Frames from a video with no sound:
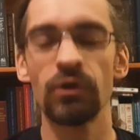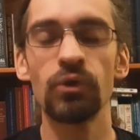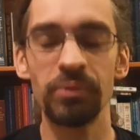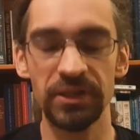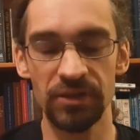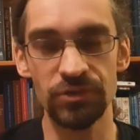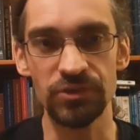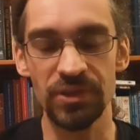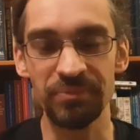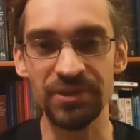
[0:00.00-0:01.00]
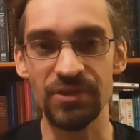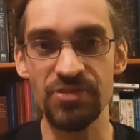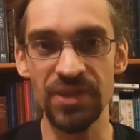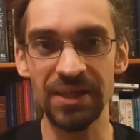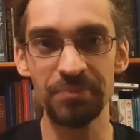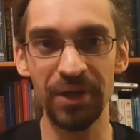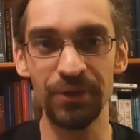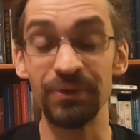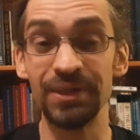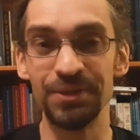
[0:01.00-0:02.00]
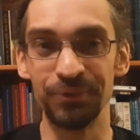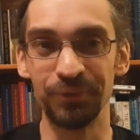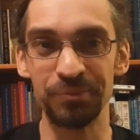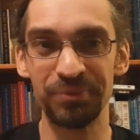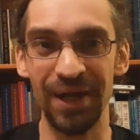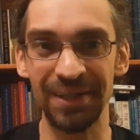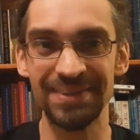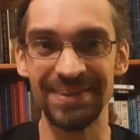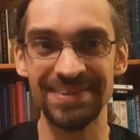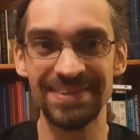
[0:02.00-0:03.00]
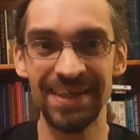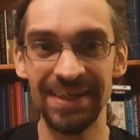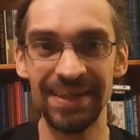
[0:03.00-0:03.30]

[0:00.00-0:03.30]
I hope it gives you something to think about in your own practice.